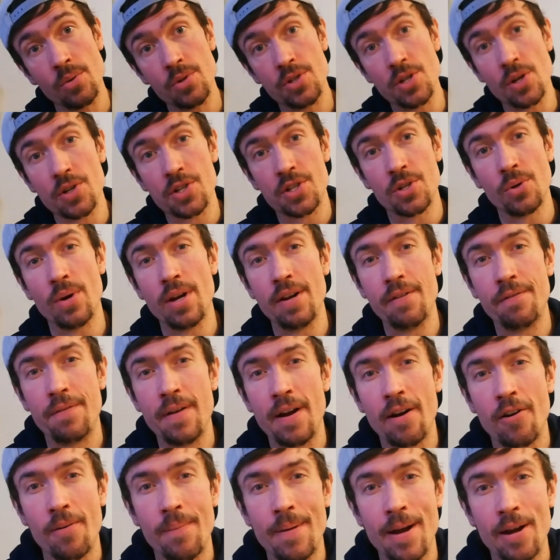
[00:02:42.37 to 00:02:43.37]
There was also a
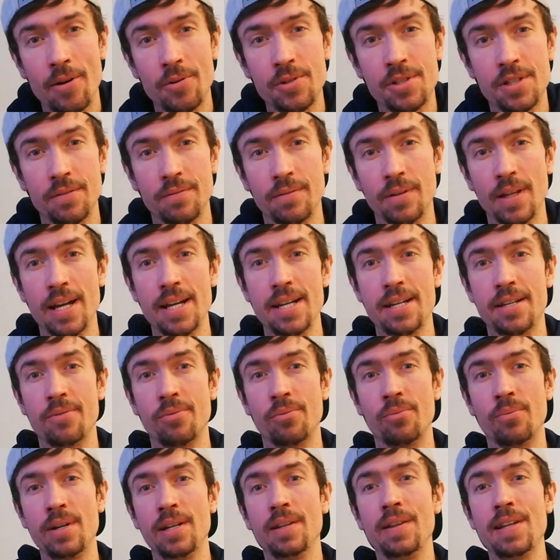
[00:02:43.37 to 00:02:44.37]
fair amount of,
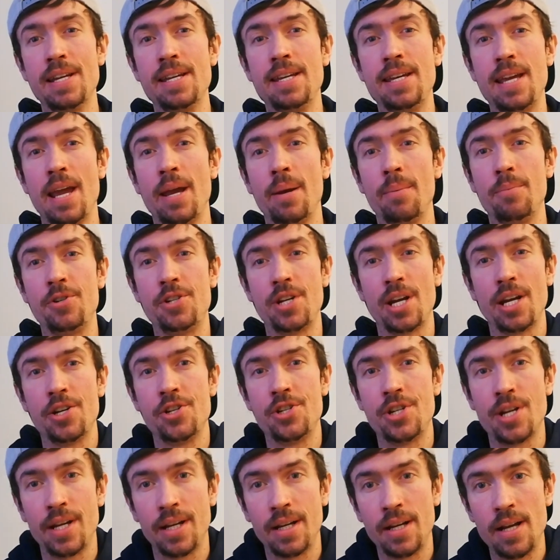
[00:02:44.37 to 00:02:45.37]
really
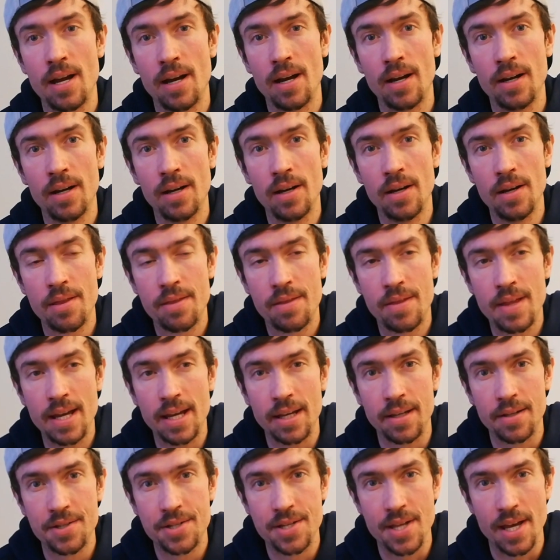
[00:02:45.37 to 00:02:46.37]
game-changing
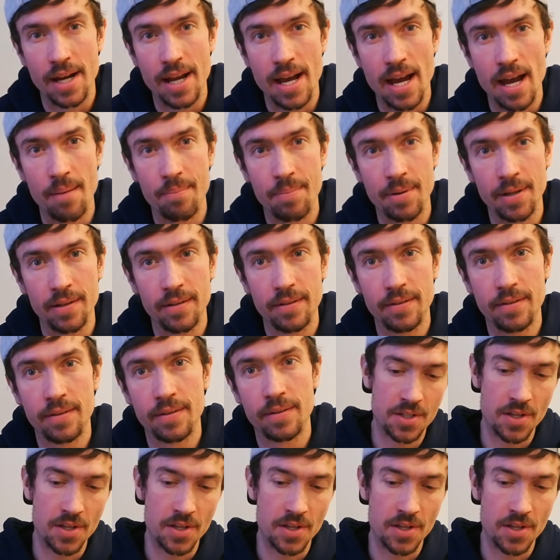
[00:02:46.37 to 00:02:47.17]
things that happened.